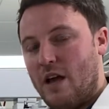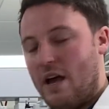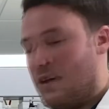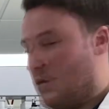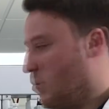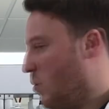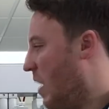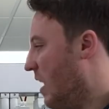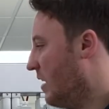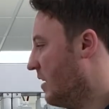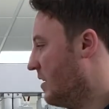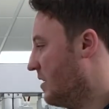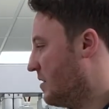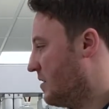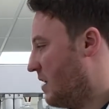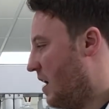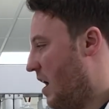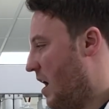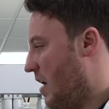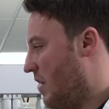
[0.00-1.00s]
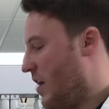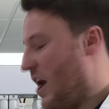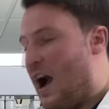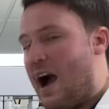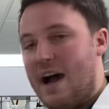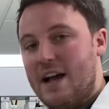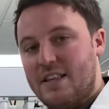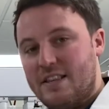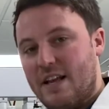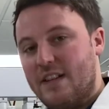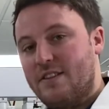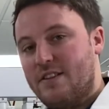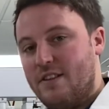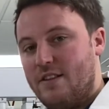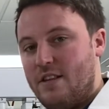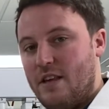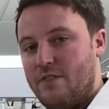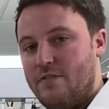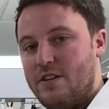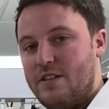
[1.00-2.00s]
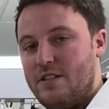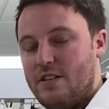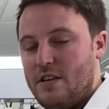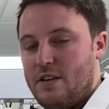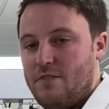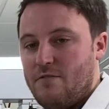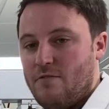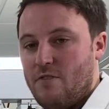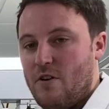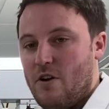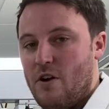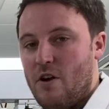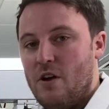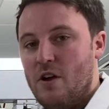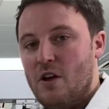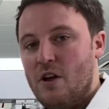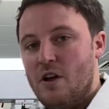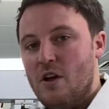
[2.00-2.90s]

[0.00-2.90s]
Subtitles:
as well as the high sensitivity for